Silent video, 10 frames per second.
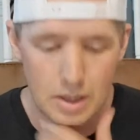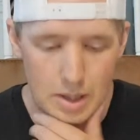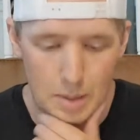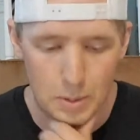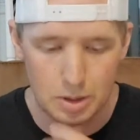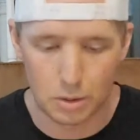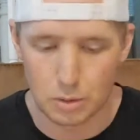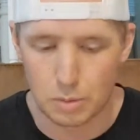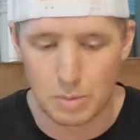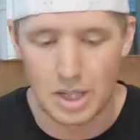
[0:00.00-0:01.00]
this up on
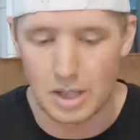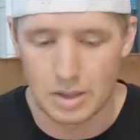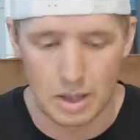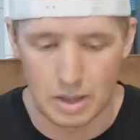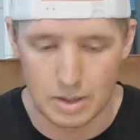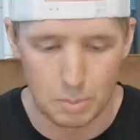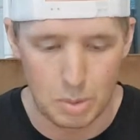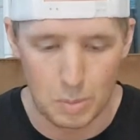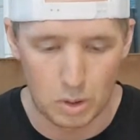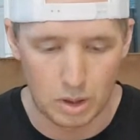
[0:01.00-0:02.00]
social media so that some
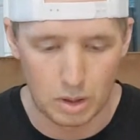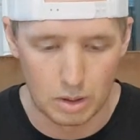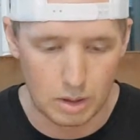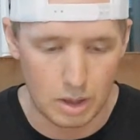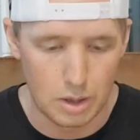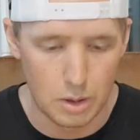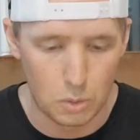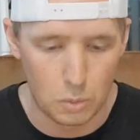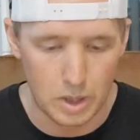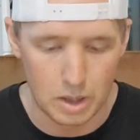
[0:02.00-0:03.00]
people can know
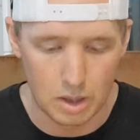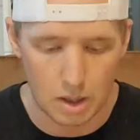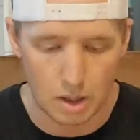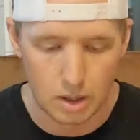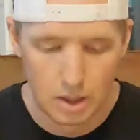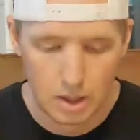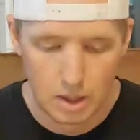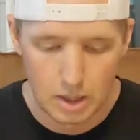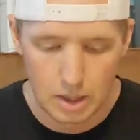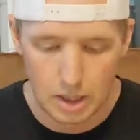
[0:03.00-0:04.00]
we are
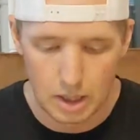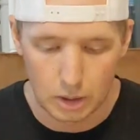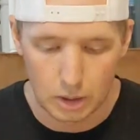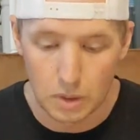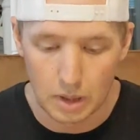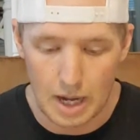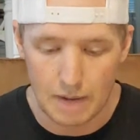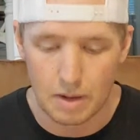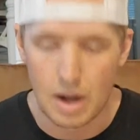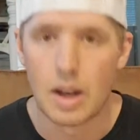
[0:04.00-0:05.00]
going
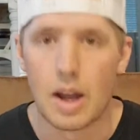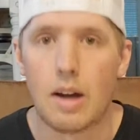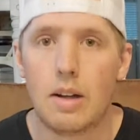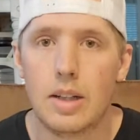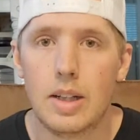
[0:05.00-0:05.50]
live right now.